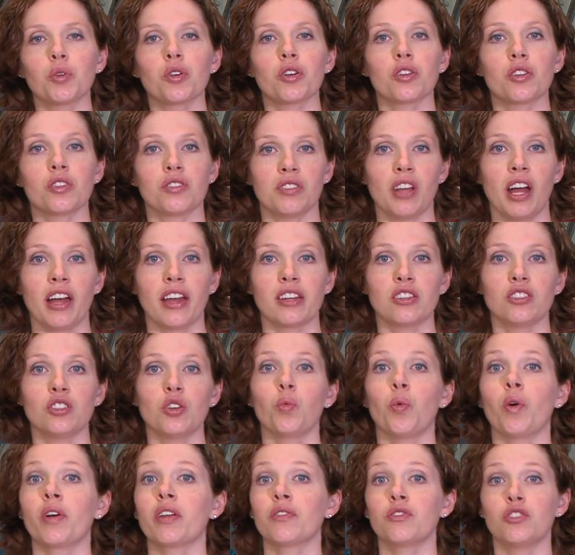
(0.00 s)
were assigned
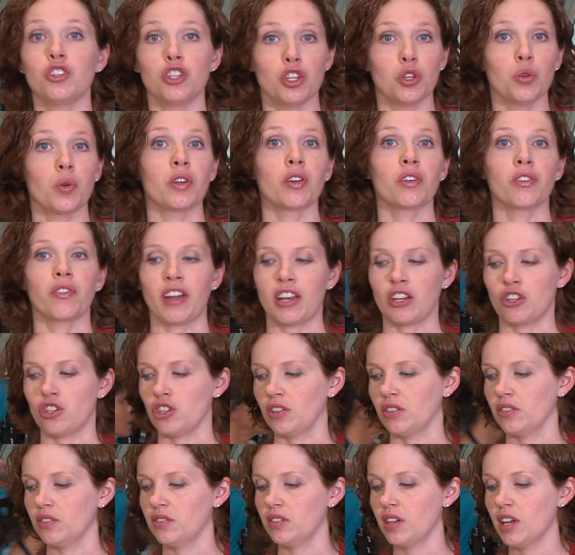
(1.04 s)
to one of two
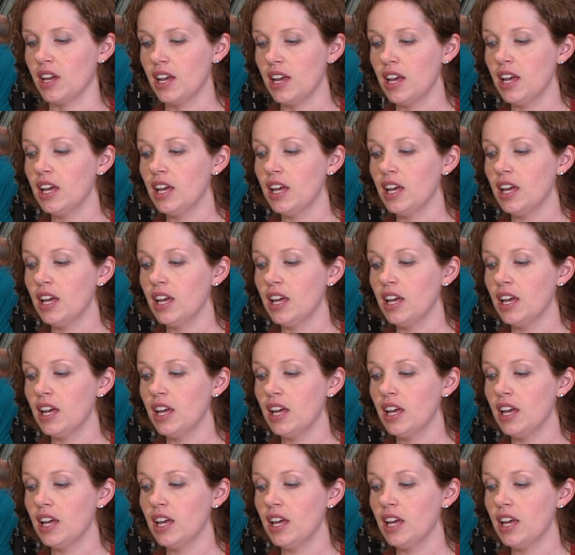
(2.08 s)
interventions: